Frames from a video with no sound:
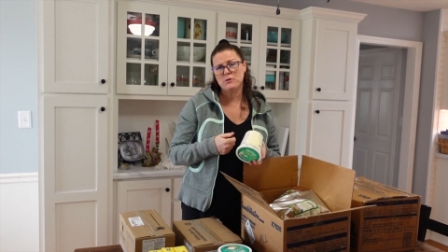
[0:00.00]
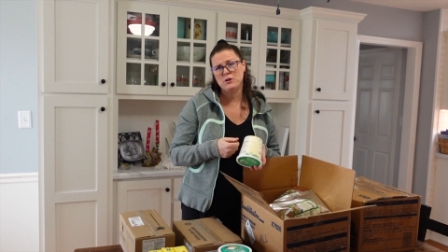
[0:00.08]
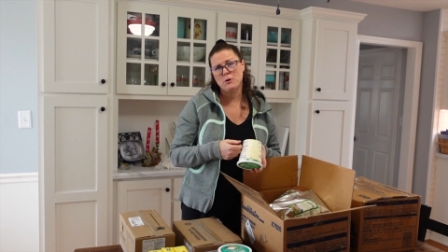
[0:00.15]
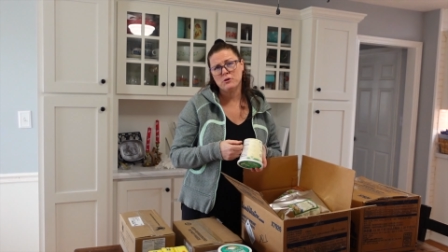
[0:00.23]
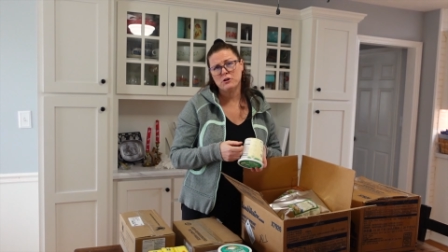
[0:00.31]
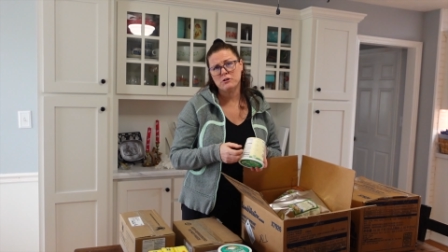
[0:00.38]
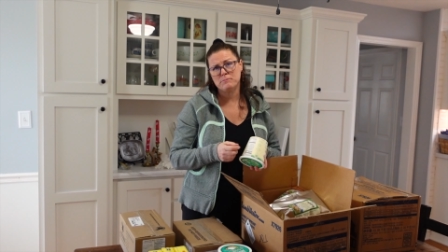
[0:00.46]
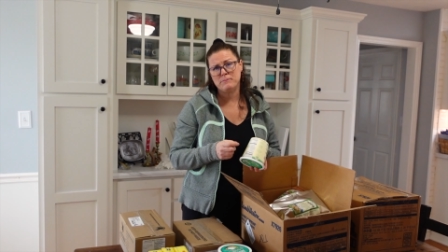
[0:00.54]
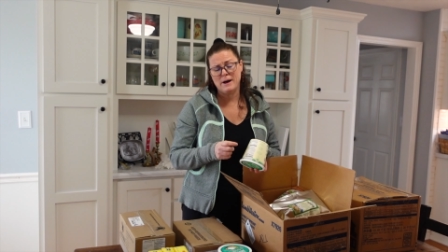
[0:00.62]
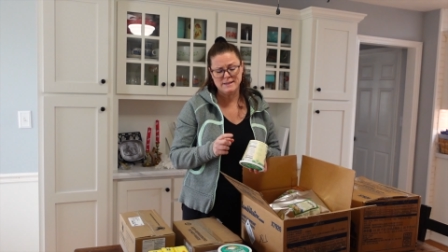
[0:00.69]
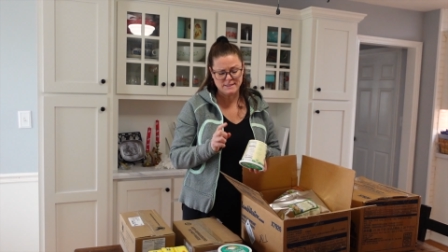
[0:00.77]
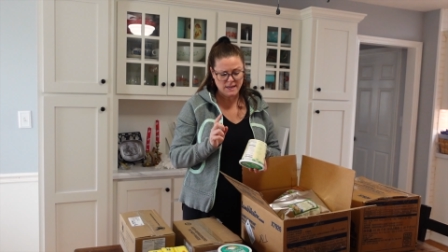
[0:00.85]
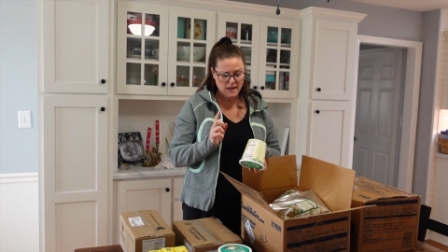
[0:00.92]
own yogurt,
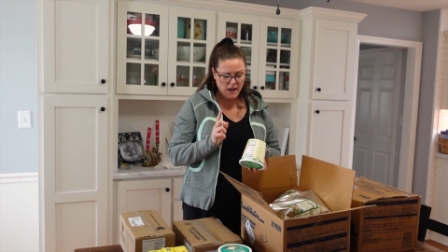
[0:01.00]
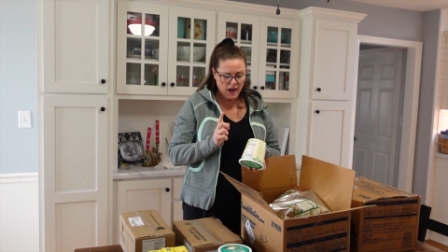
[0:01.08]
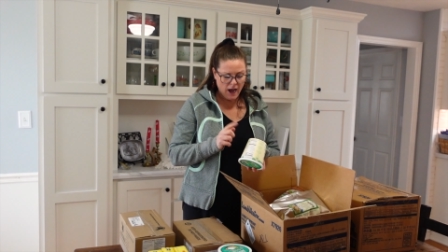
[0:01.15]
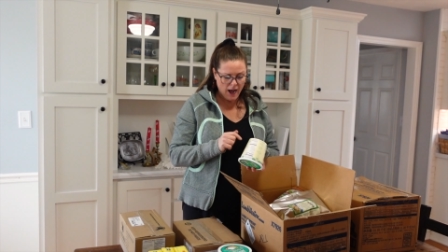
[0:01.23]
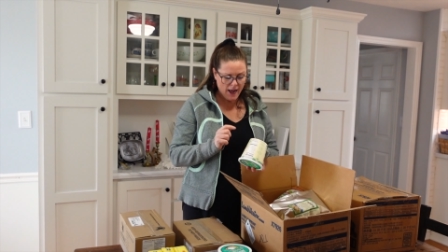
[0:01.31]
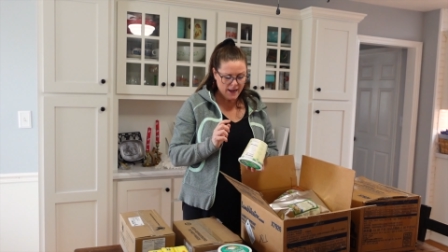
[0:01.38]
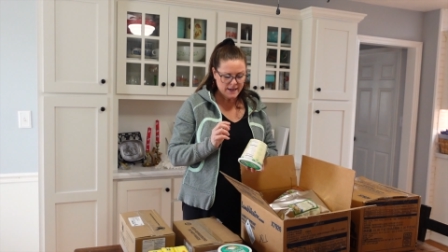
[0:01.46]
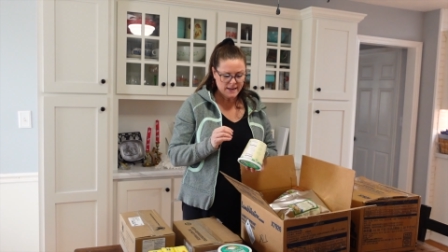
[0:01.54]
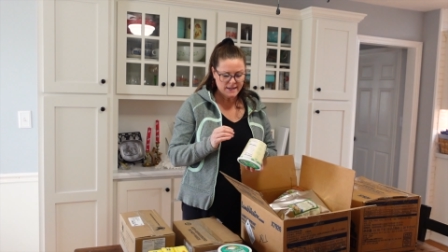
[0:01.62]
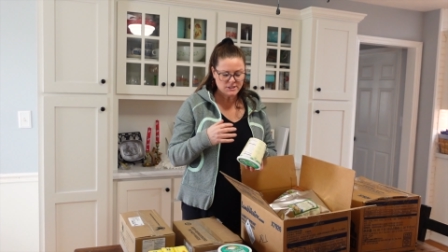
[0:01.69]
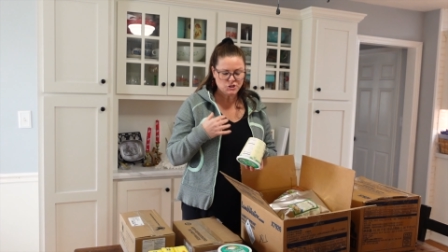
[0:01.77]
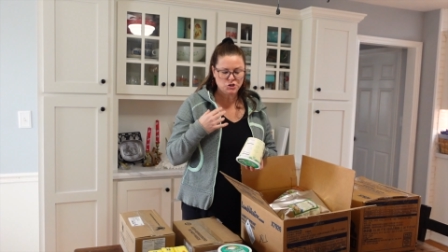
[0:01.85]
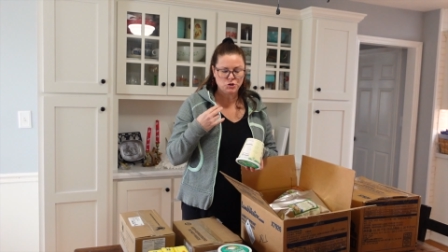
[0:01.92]
but I
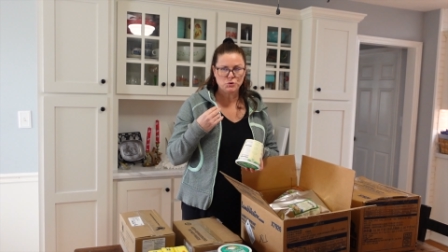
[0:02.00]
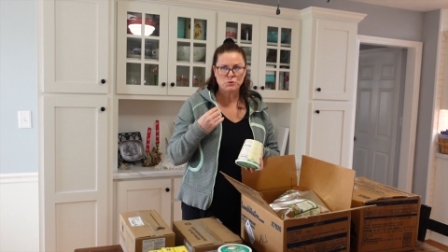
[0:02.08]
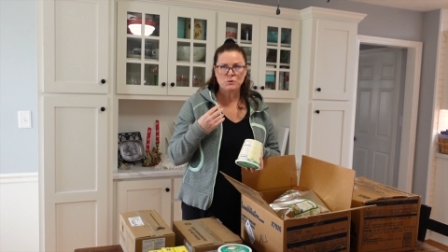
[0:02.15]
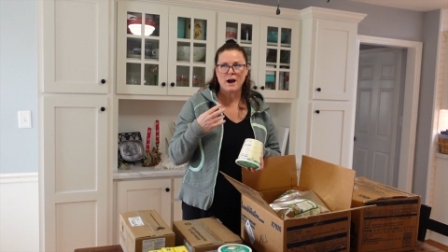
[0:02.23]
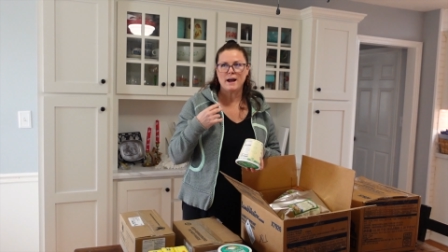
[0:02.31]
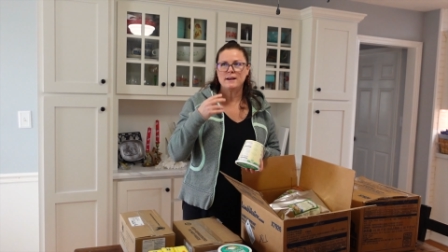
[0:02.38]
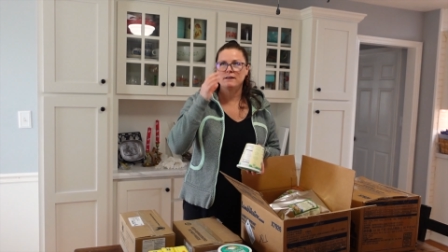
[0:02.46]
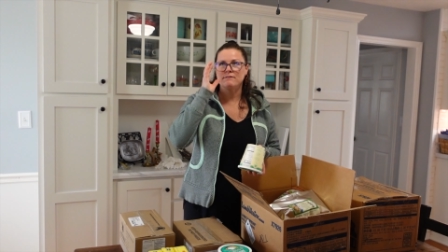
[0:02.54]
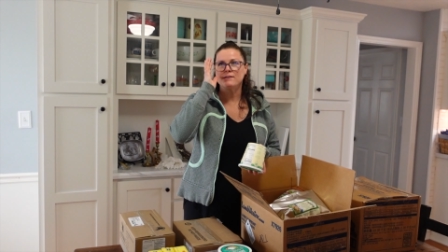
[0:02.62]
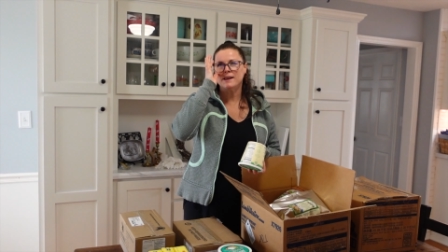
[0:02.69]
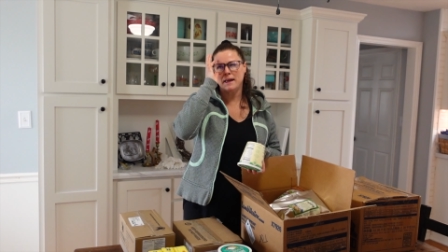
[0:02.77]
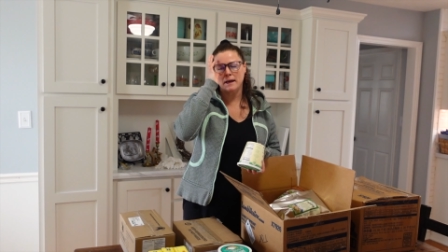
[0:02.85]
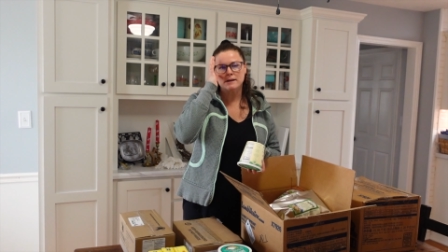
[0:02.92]
need to kind of
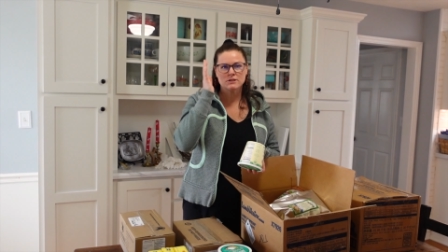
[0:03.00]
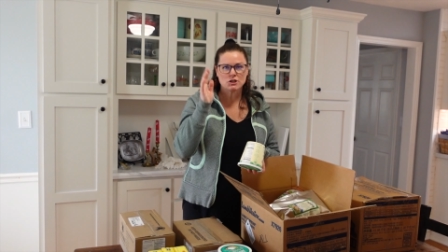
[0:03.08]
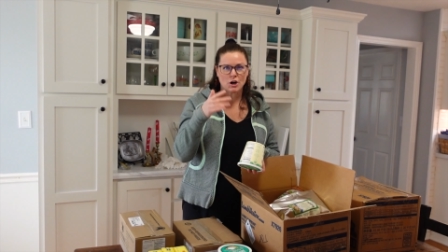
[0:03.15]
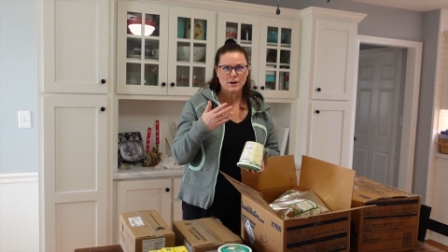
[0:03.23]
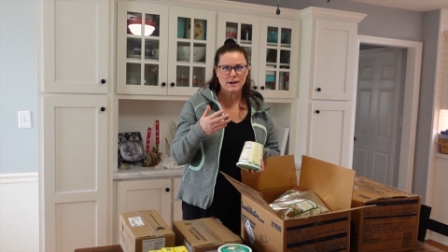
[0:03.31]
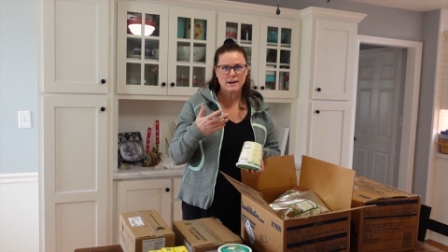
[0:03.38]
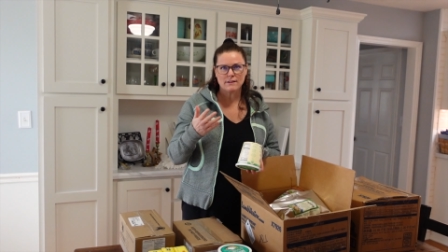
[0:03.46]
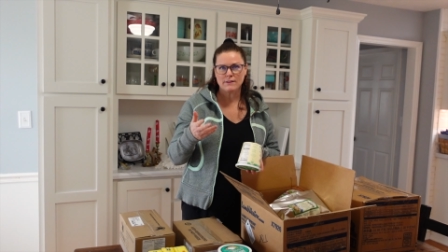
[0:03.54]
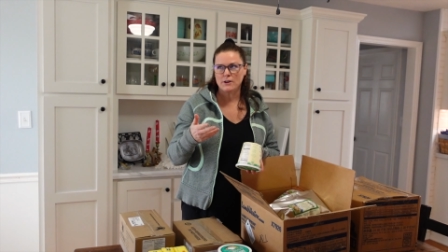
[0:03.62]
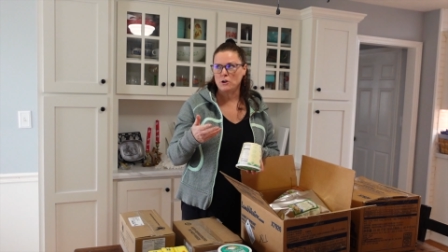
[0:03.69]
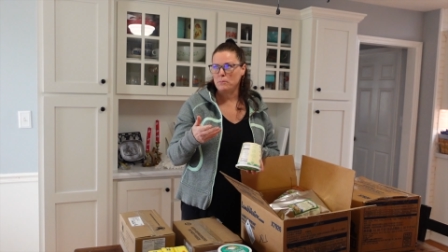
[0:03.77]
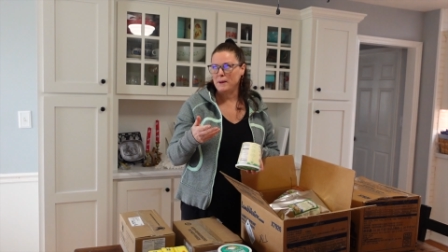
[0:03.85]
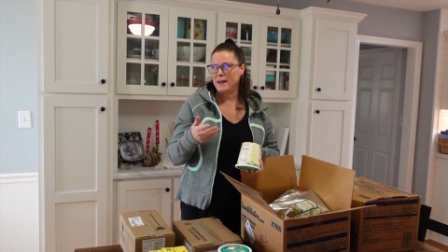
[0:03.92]
kickstart it a
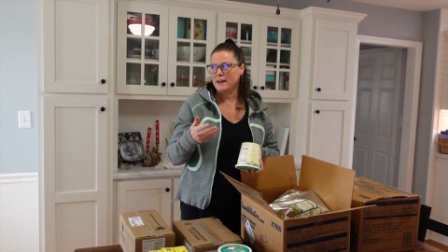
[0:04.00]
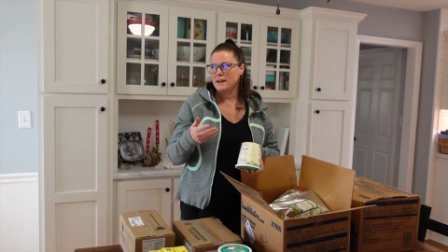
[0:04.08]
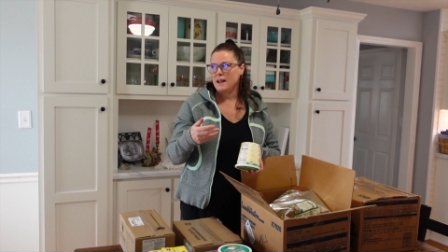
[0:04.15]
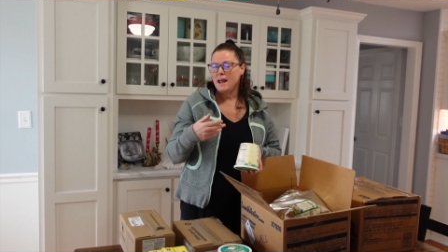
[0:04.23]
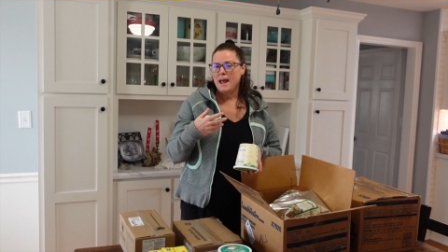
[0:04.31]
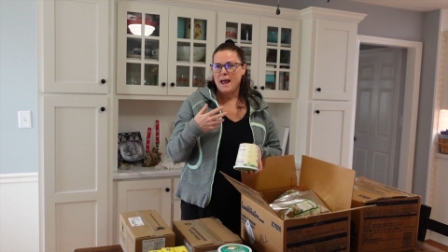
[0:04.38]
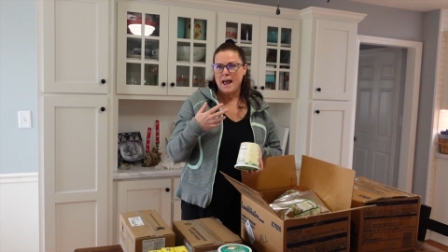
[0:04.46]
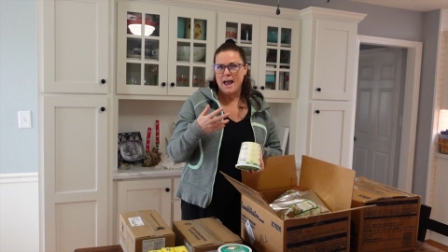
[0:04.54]
little bit,